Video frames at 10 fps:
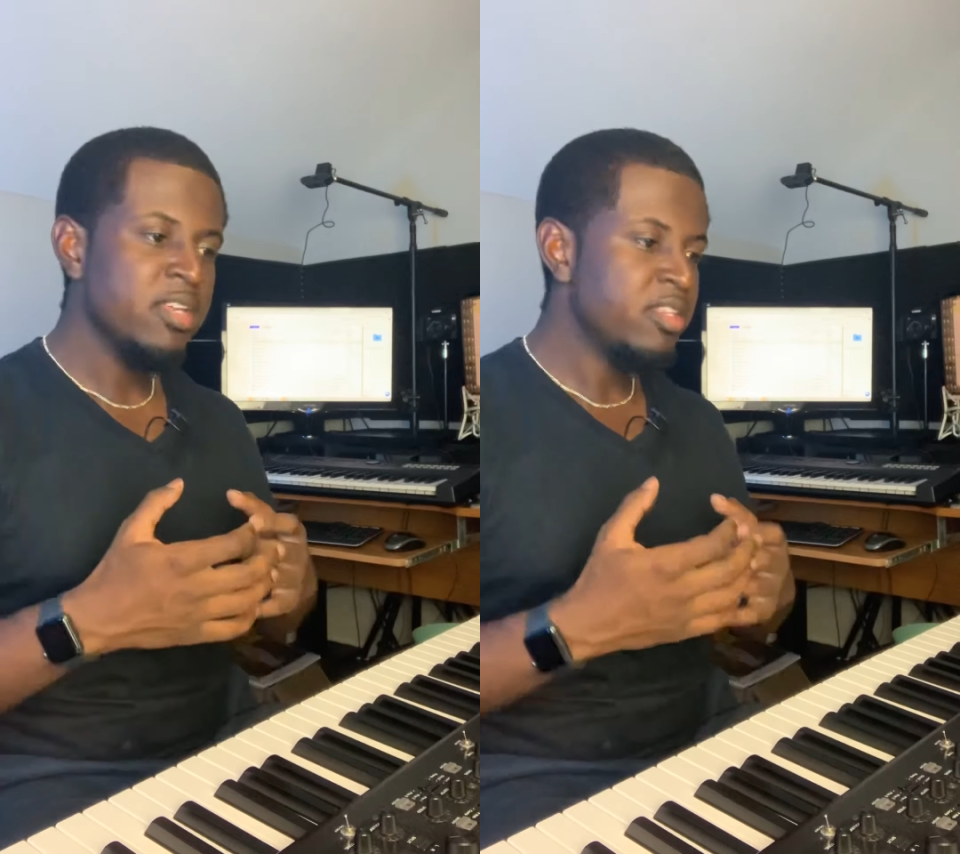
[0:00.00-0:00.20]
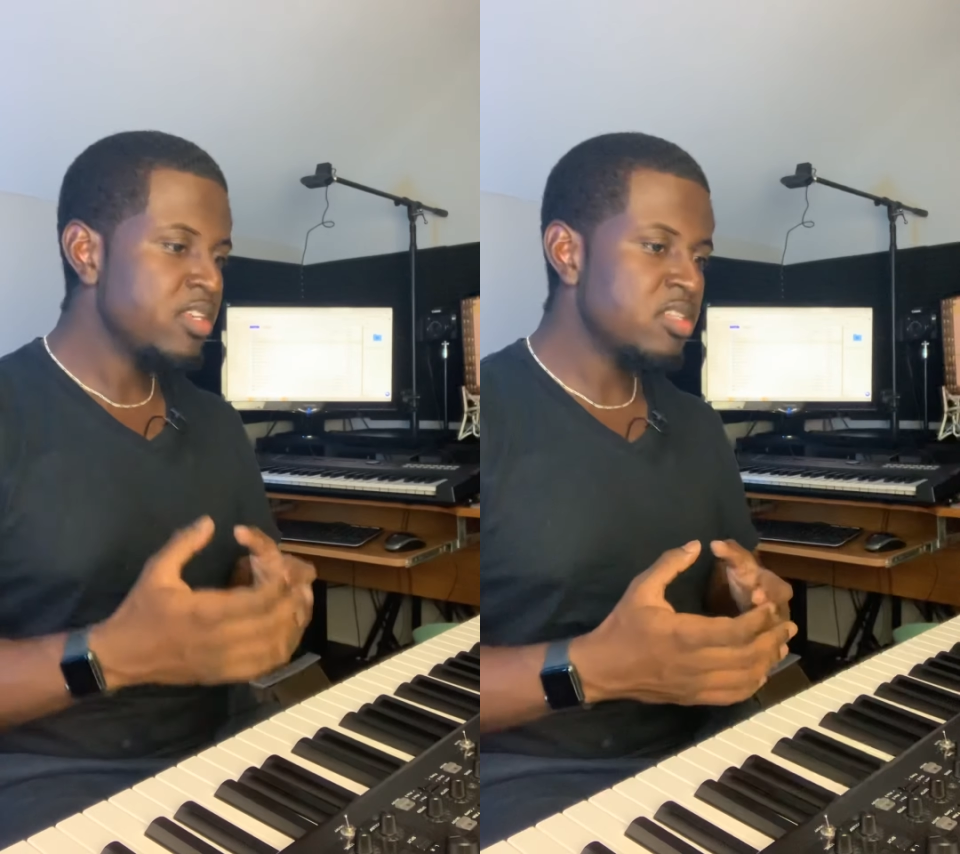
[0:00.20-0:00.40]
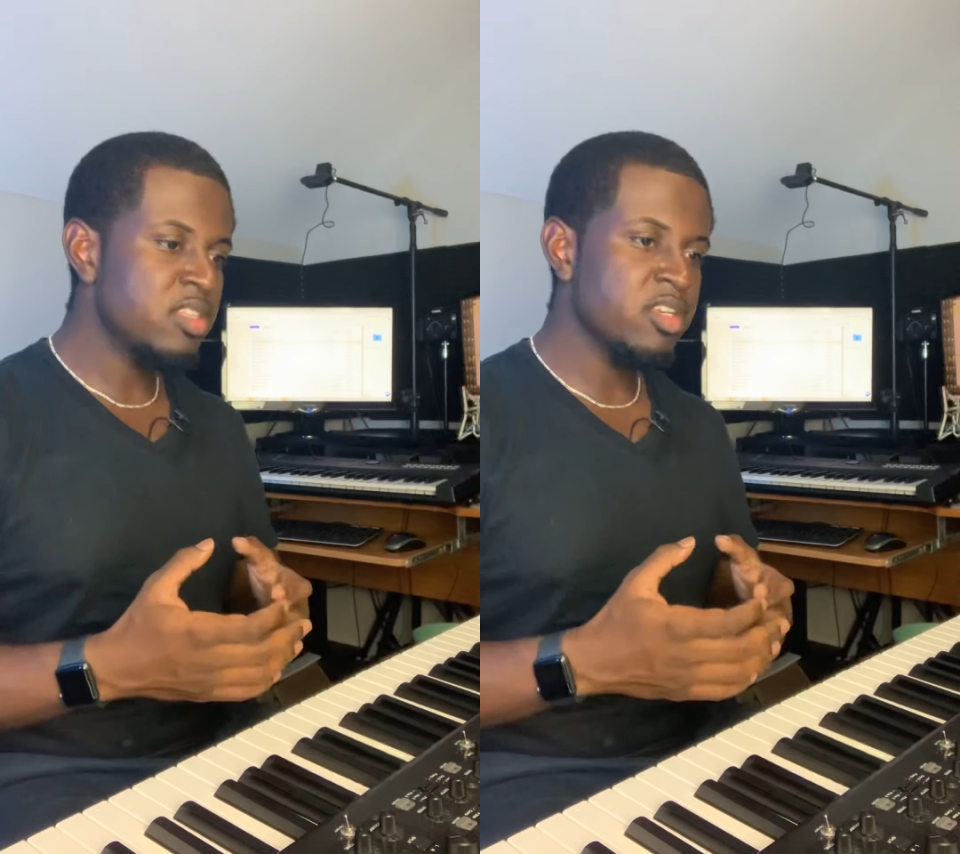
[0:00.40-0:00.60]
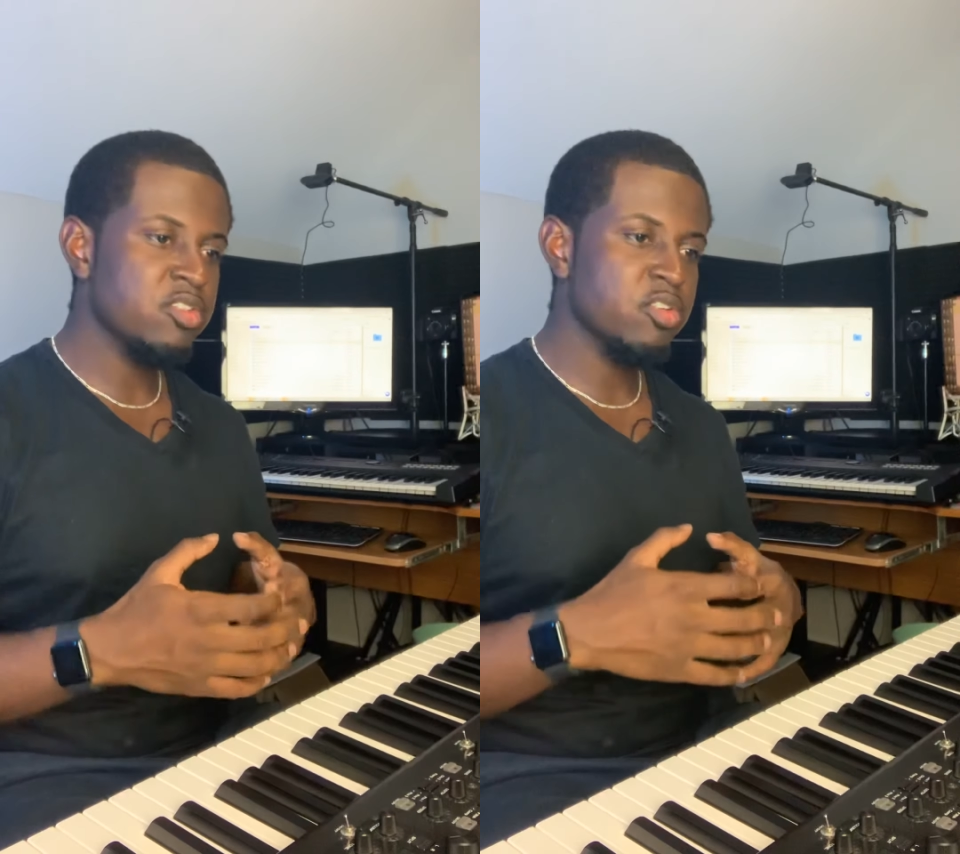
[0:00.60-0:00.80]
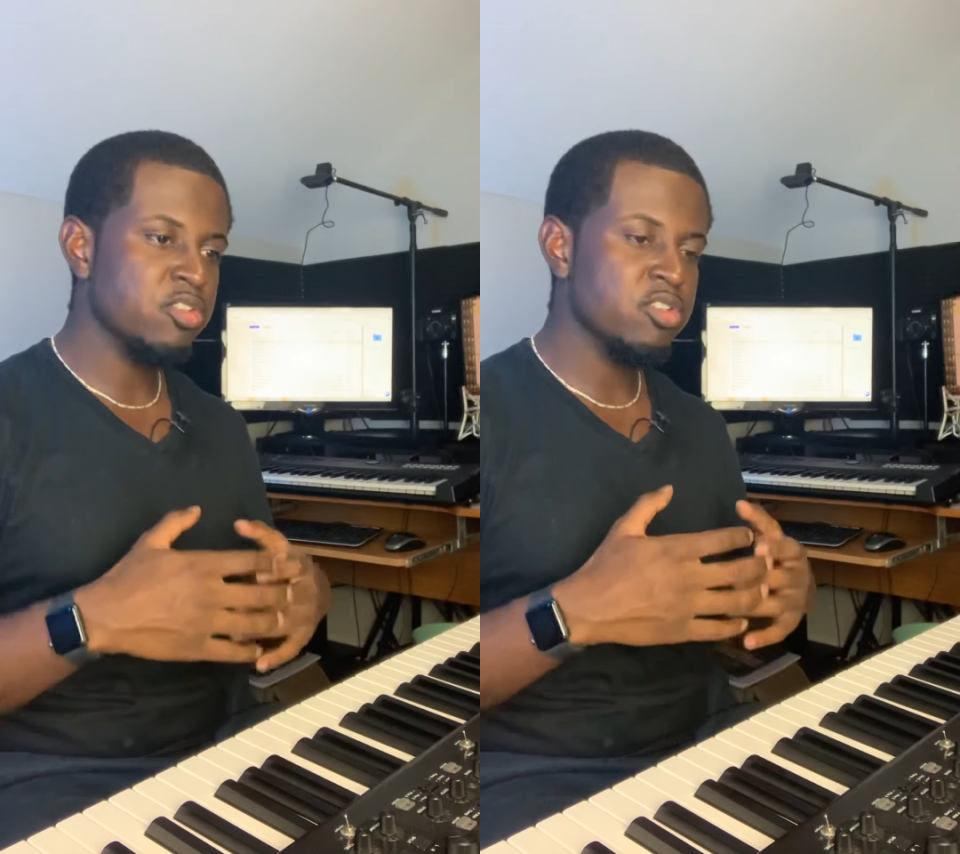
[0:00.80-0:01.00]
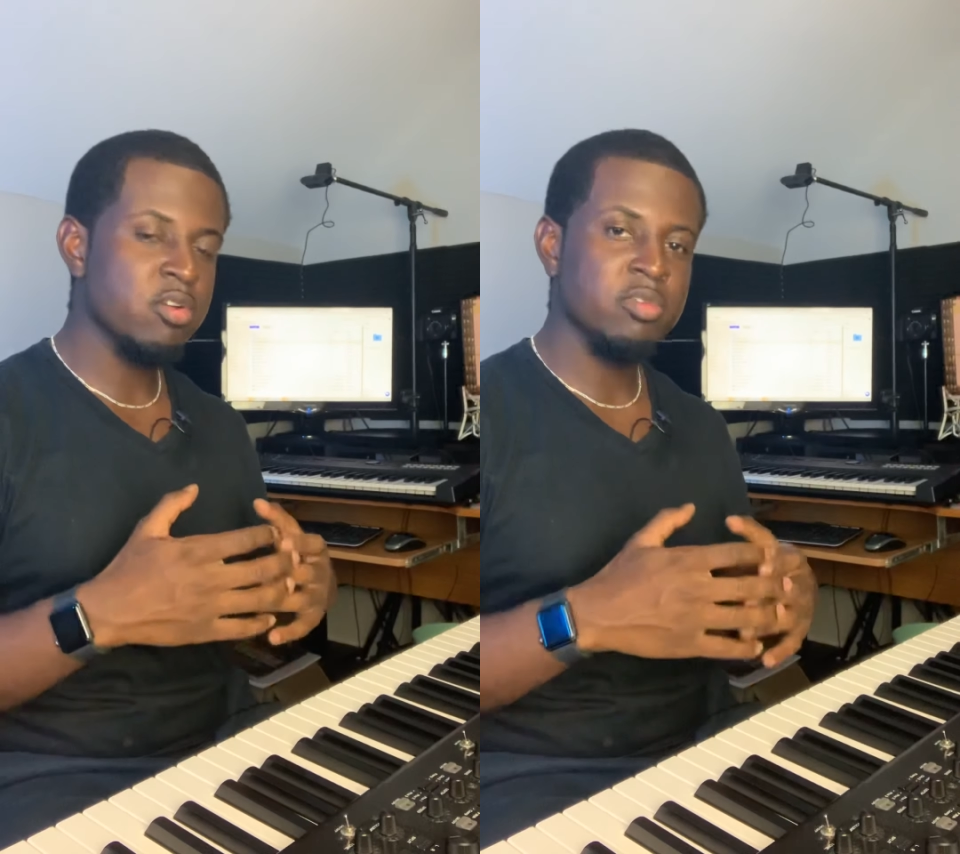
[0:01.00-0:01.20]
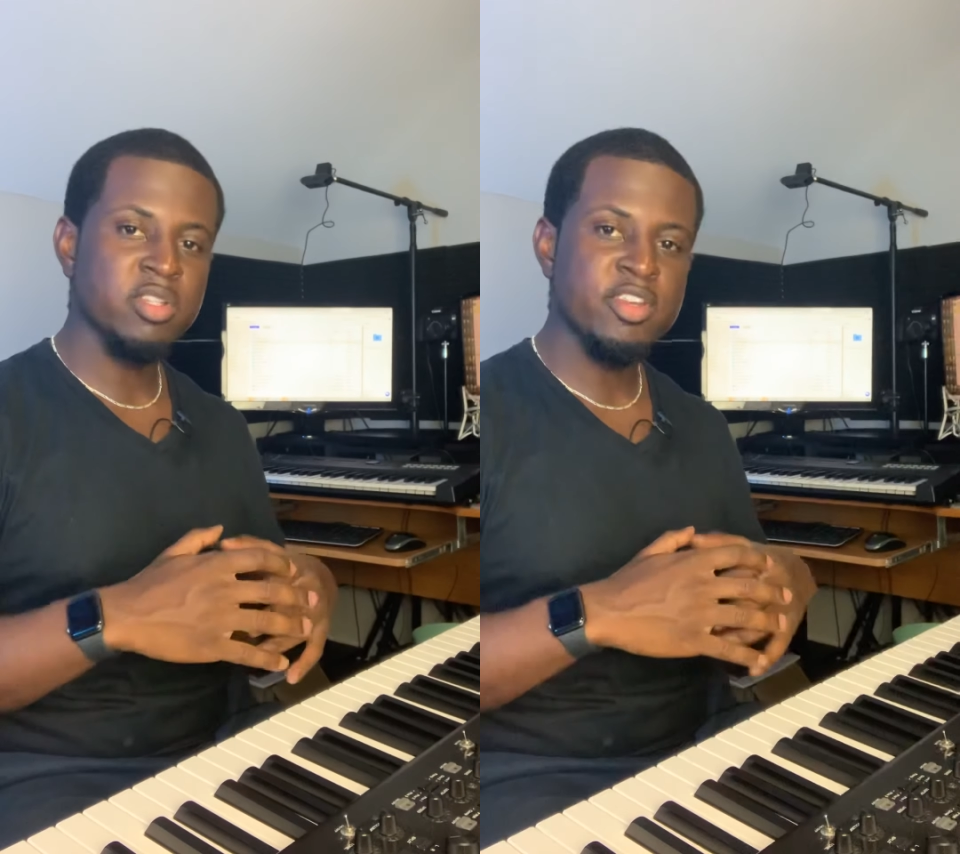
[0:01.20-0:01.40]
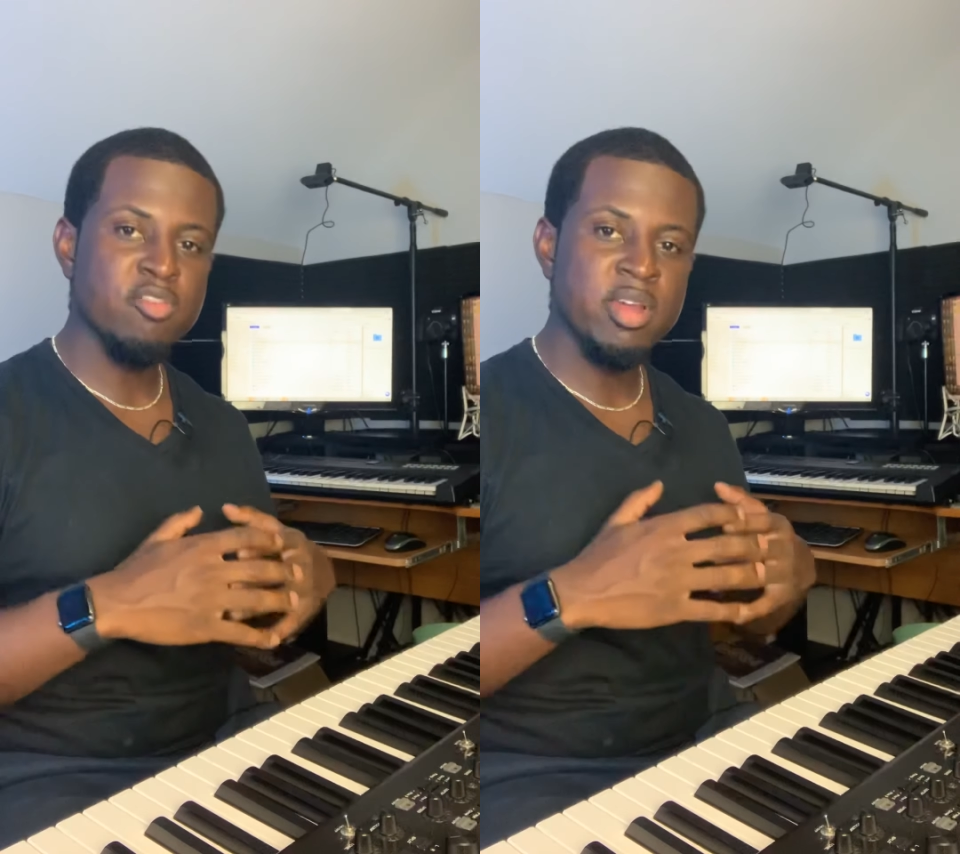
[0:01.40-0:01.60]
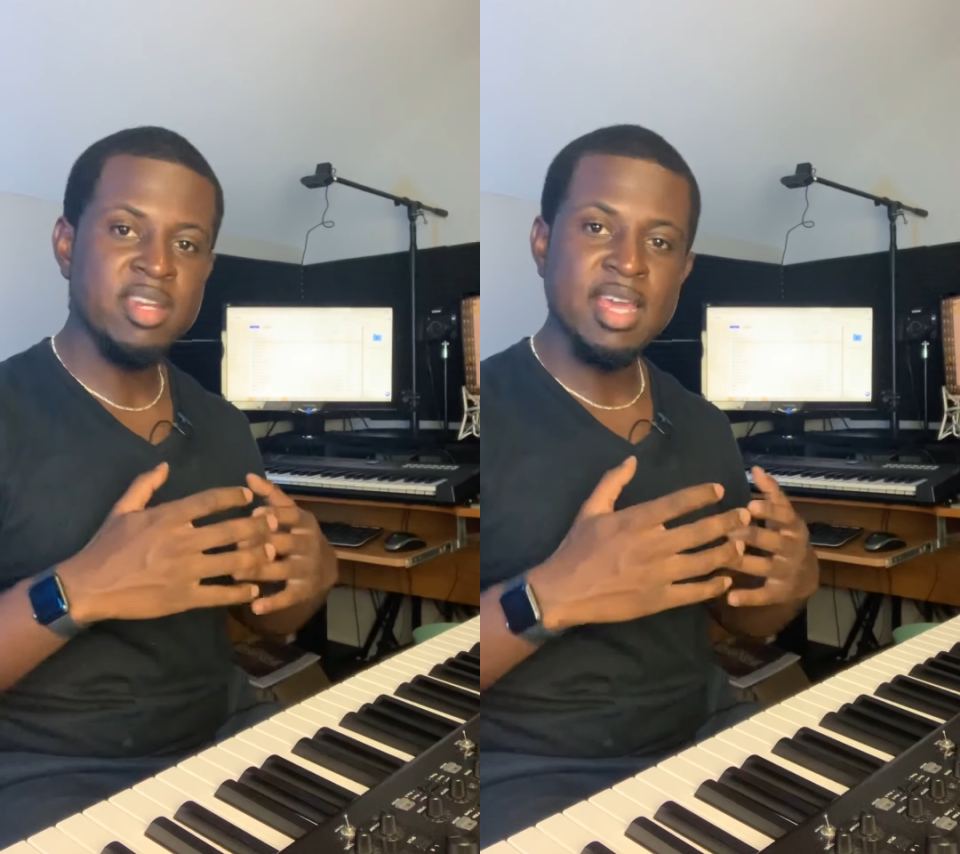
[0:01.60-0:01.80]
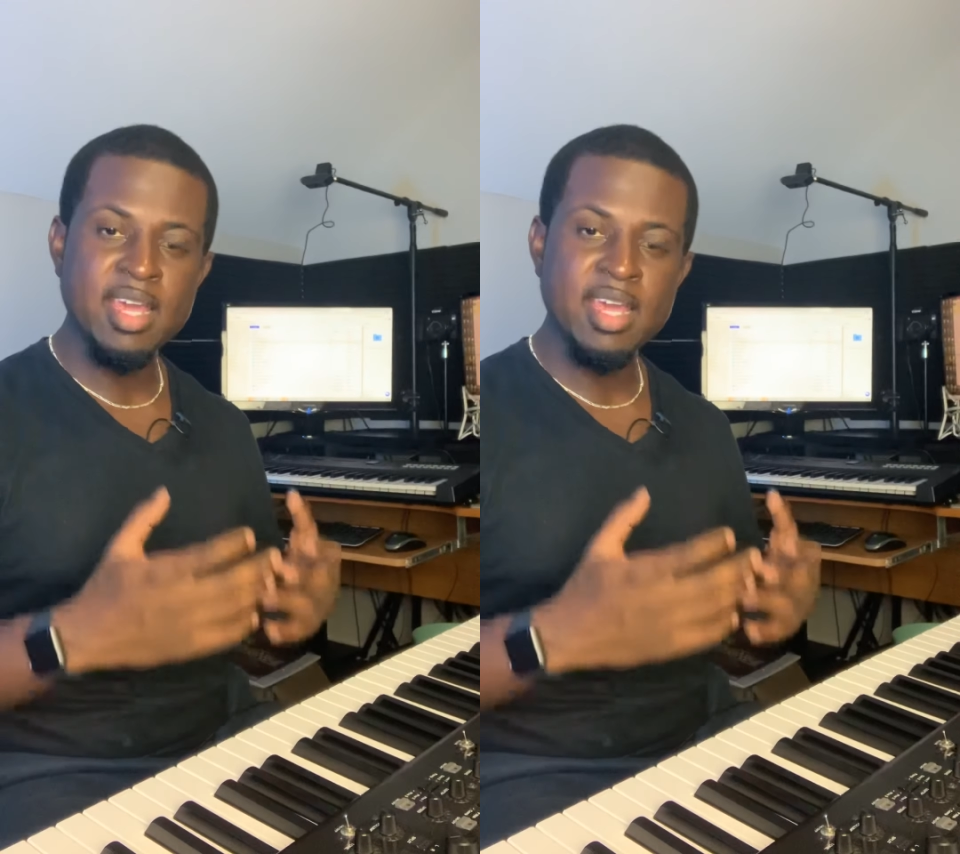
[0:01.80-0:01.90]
These things are certainly great